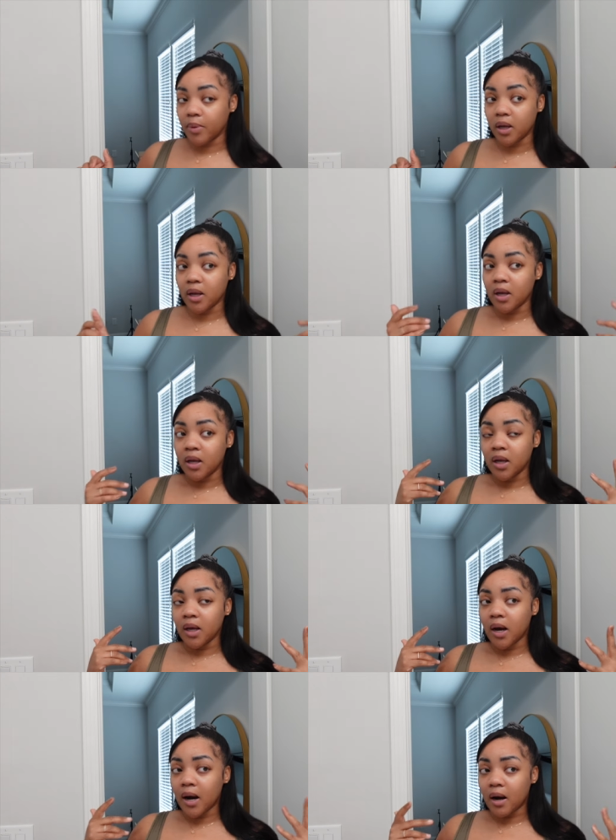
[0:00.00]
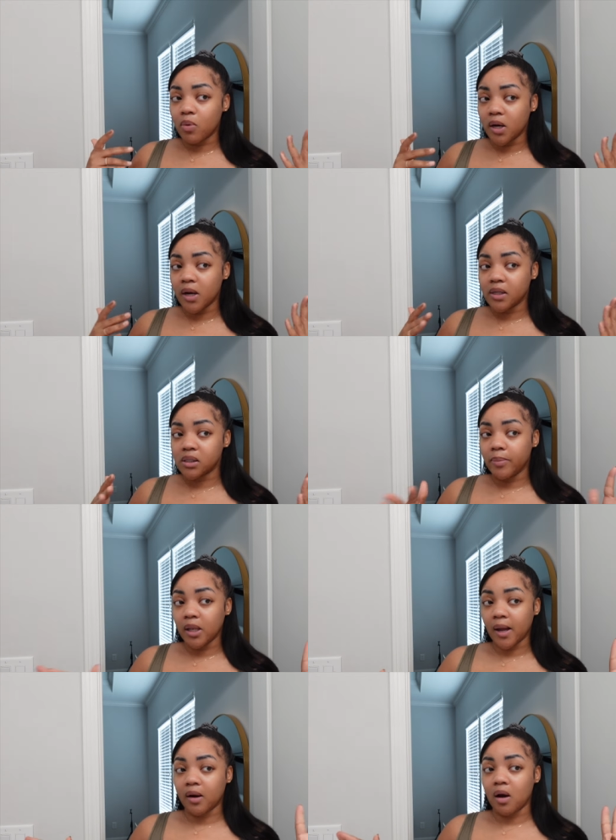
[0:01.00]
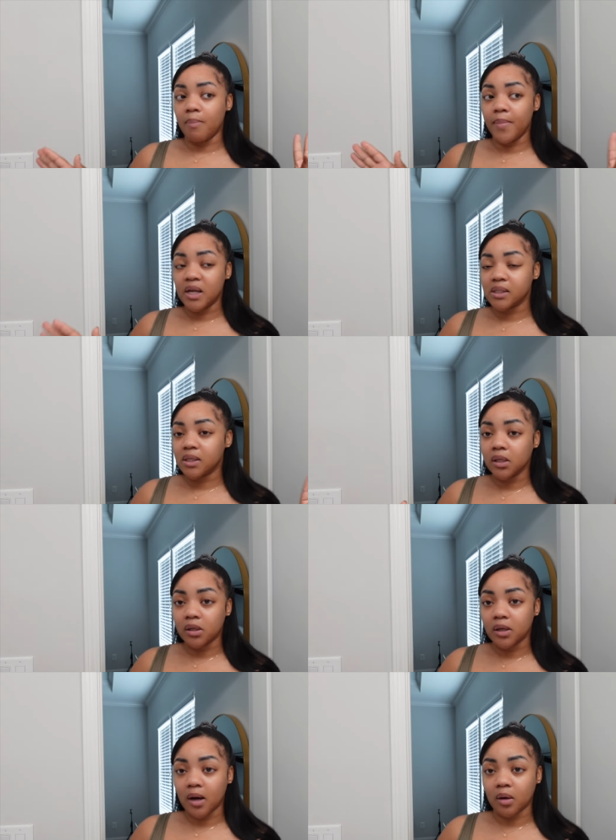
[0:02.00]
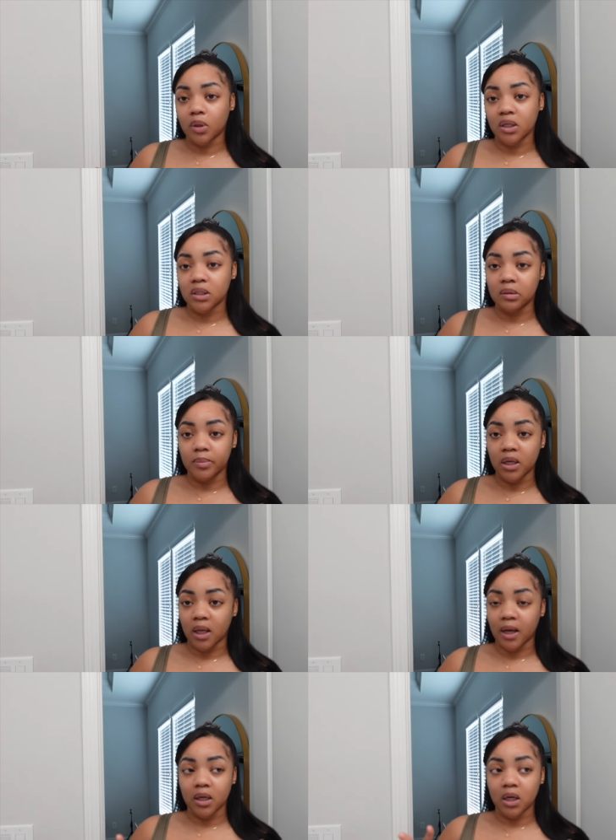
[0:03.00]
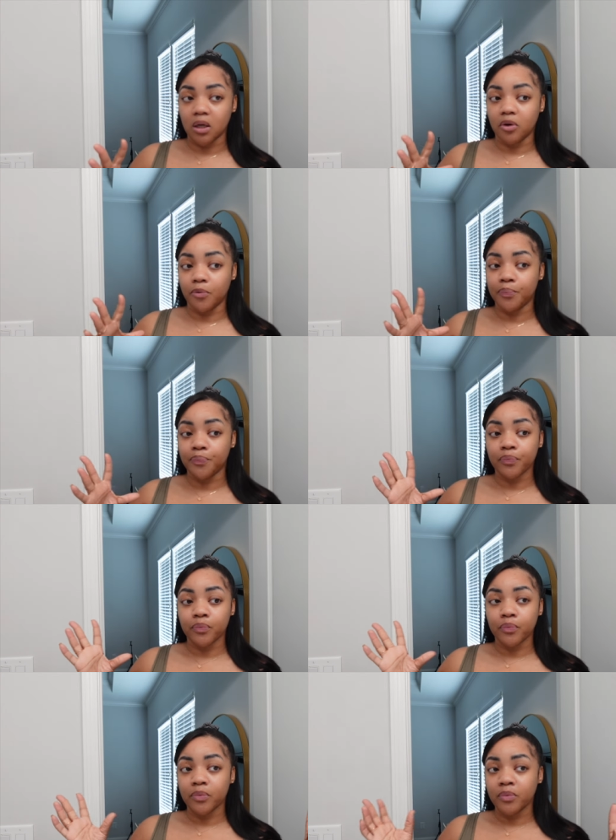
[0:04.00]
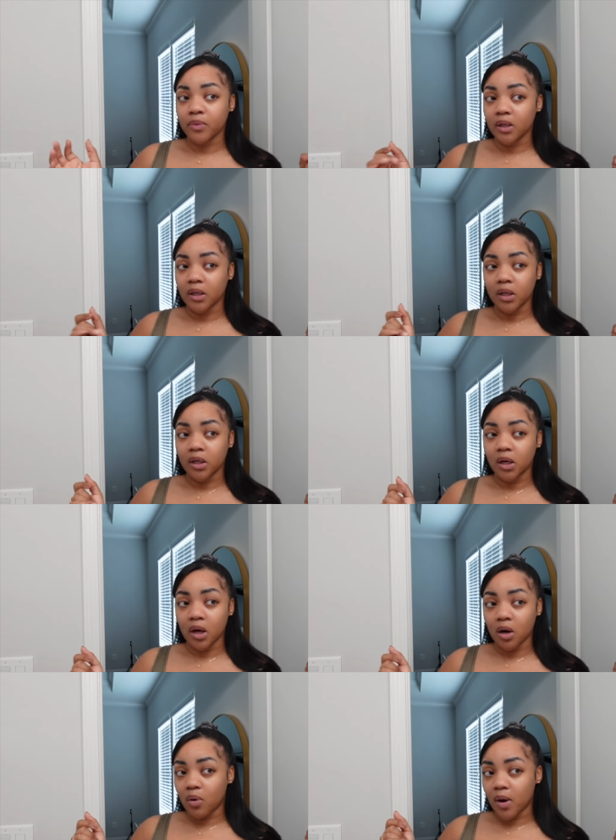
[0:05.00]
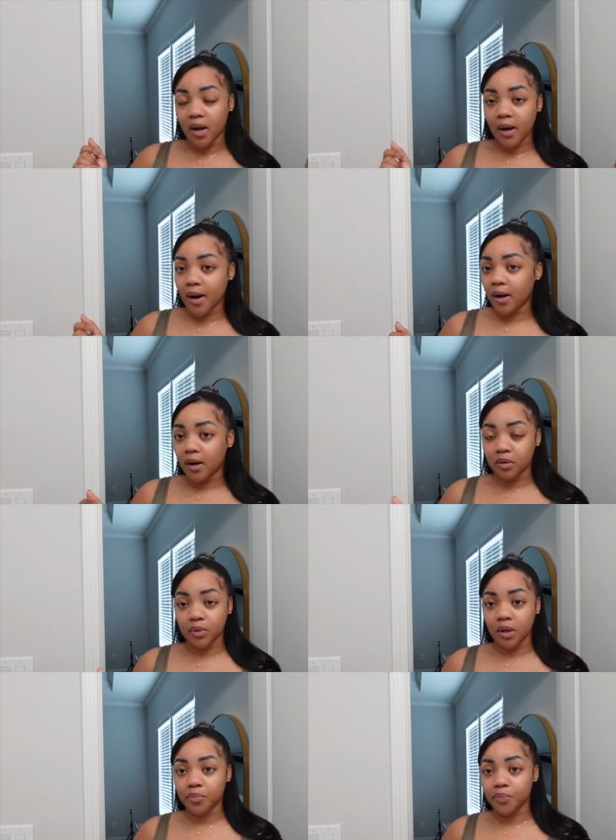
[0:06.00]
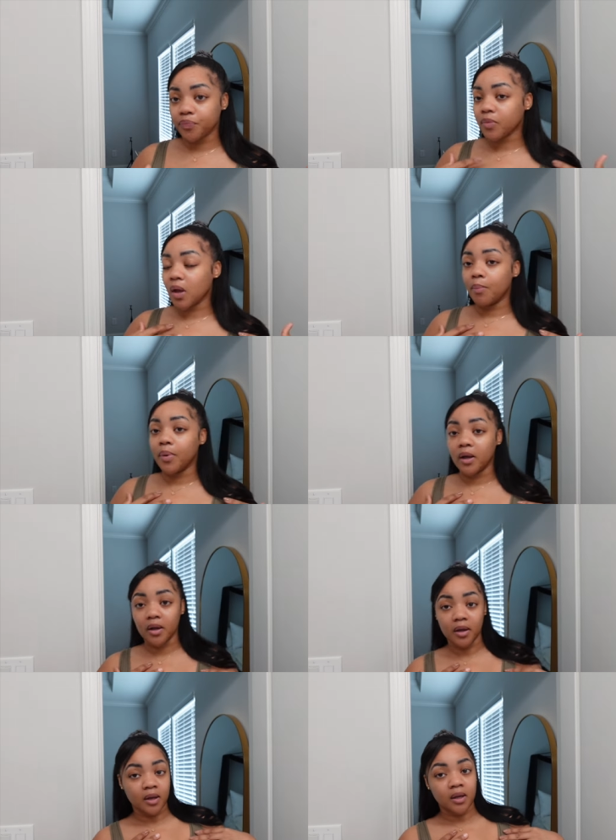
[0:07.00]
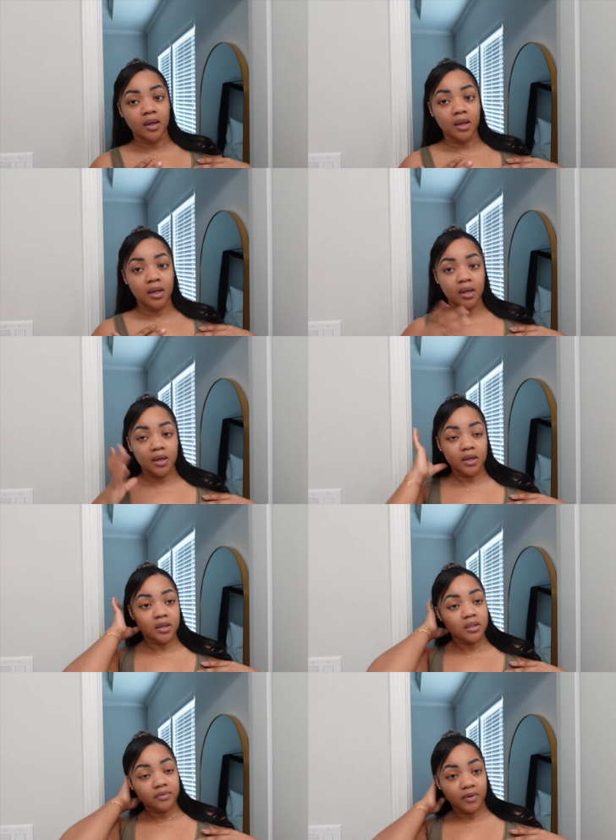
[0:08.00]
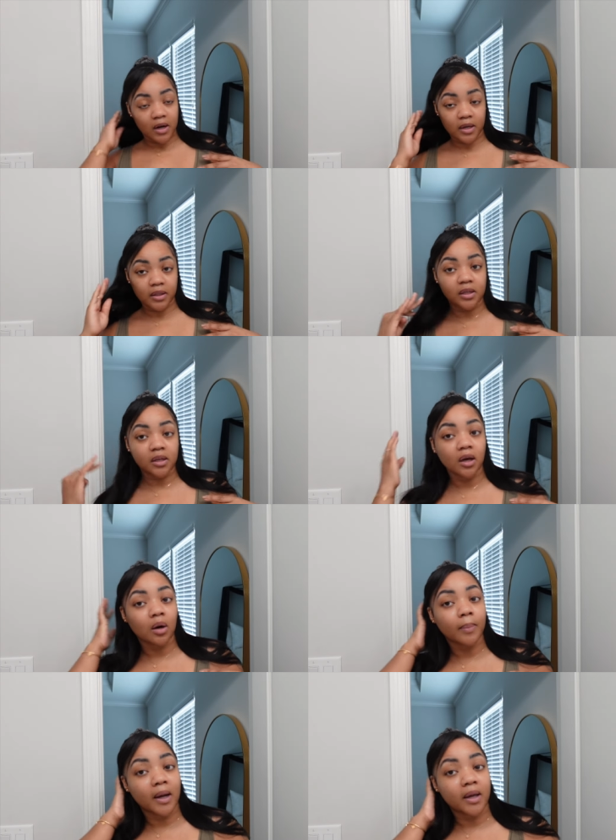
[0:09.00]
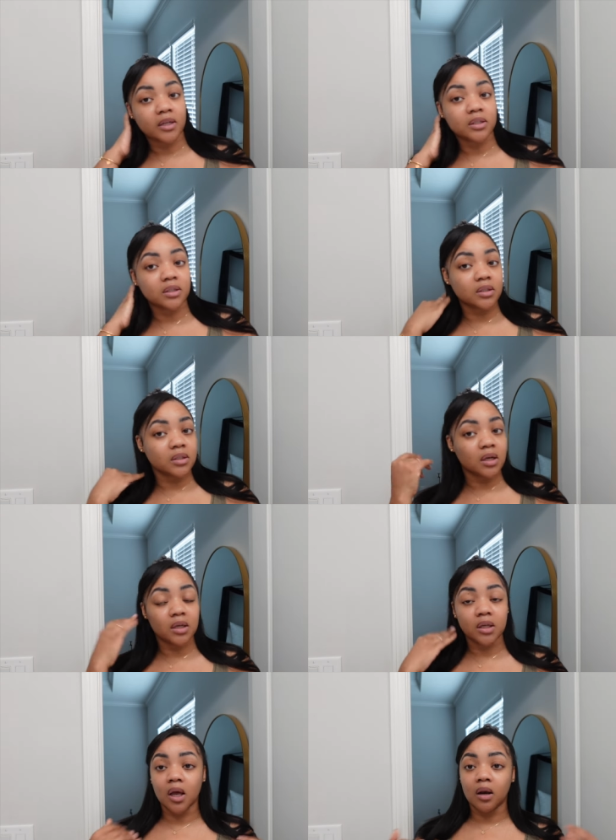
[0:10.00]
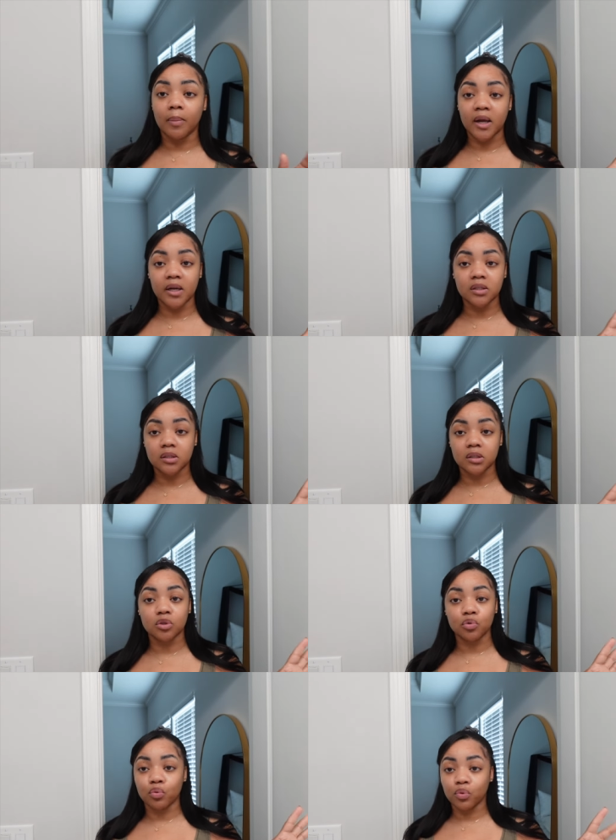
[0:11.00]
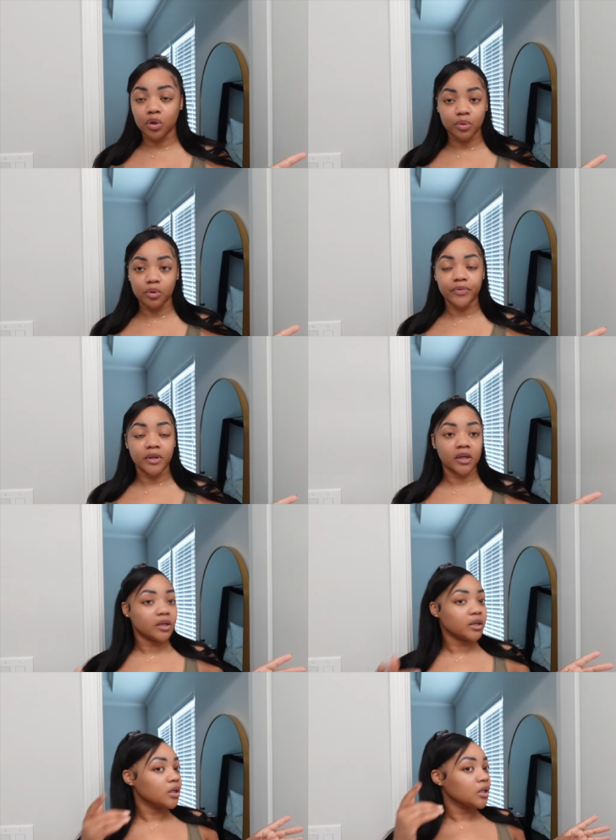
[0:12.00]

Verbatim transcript: But I wanted it to be like a messy look. I don't want it to be like a, you know, I don't know, but it is fine. Then y'all know my edges, y'all know my edges is real, real thin.